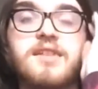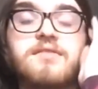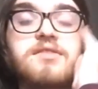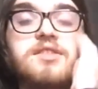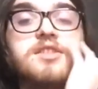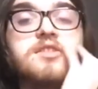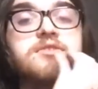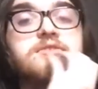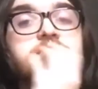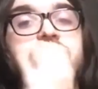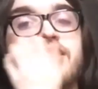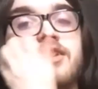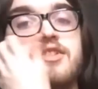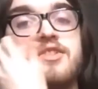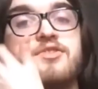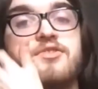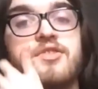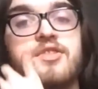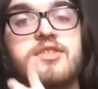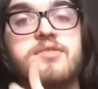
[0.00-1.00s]
a lucid
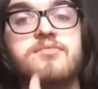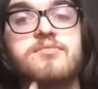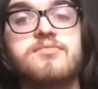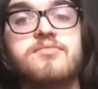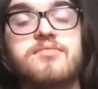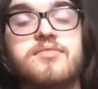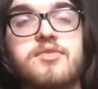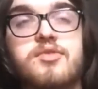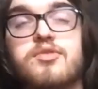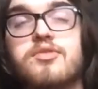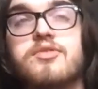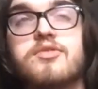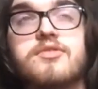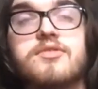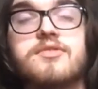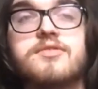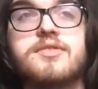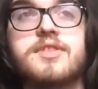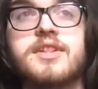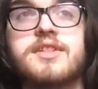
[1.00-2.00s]
dream, well,
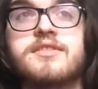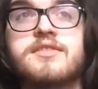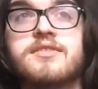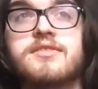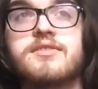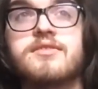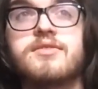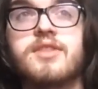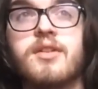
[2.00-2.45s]
it's